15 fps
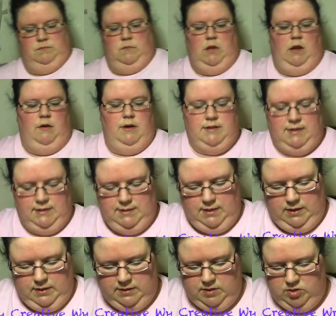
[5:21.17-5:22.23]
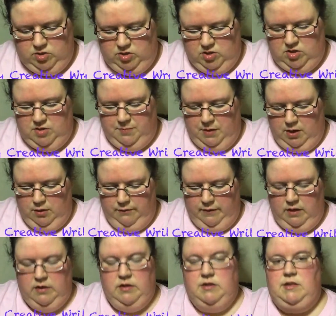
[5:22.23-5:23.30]
Now, as I said, this is just the
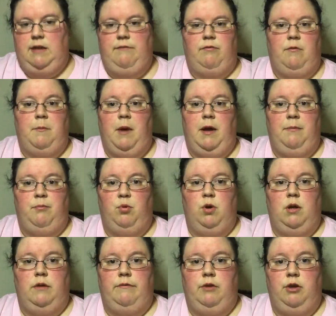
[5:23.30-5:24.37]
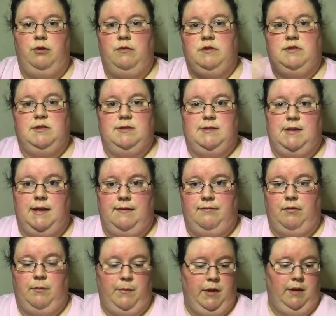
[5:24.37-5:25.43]
POV. This ain't from my point of view. This is not
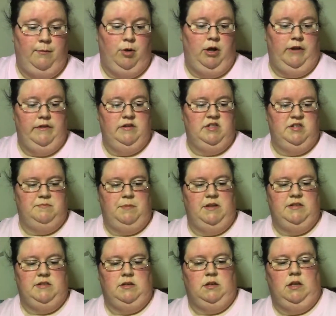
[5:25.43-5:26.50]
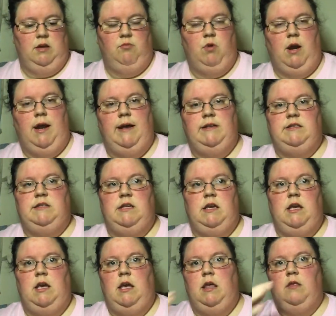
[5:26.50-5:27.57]
from anybody. This is basically what I
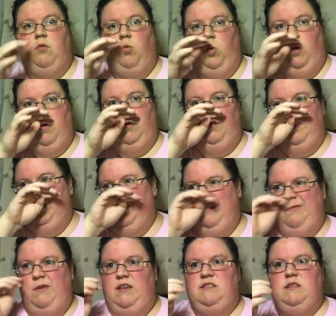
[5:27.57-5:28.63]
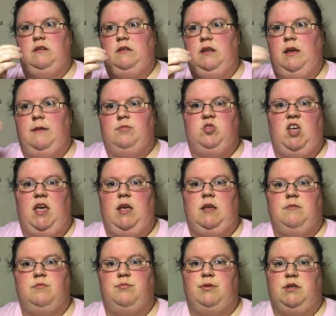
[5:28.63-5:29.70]
see in the world. Basically, I've
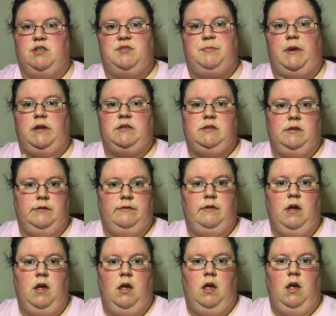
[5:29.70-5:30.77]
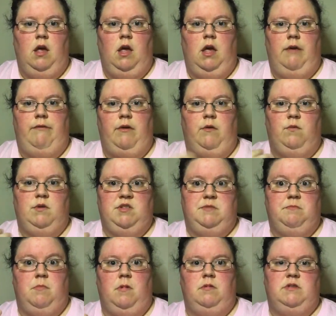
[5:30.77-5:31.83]
taken perspective. If it was
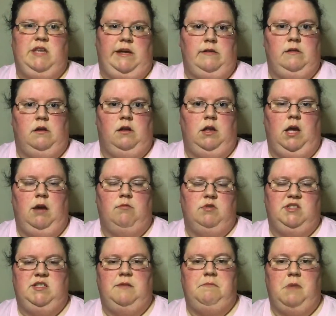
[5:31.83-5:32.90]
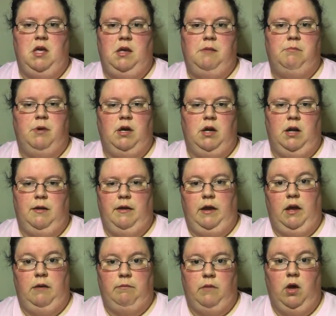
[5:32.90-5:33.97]
technically, I would say me, but
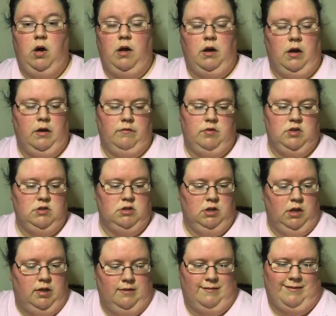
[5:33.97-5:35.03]
I'm not, obviously.